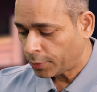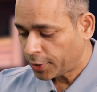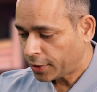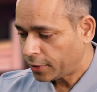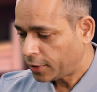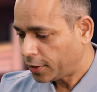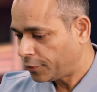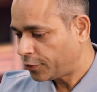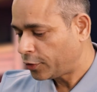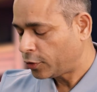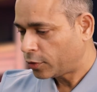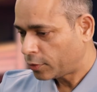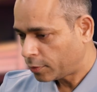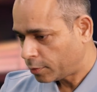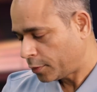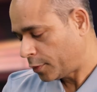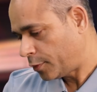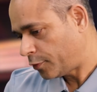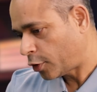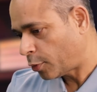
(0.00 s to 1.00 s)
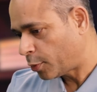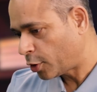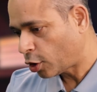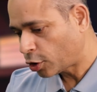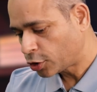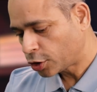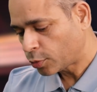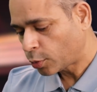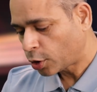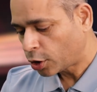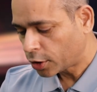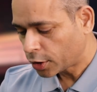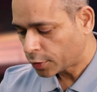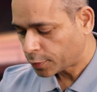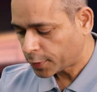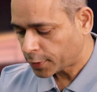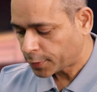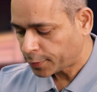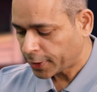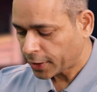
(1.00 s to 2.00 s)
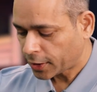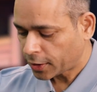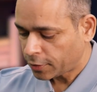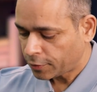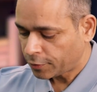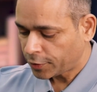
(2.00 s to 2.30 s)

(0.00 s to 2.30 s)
mean, from a LogicMonitor perspective,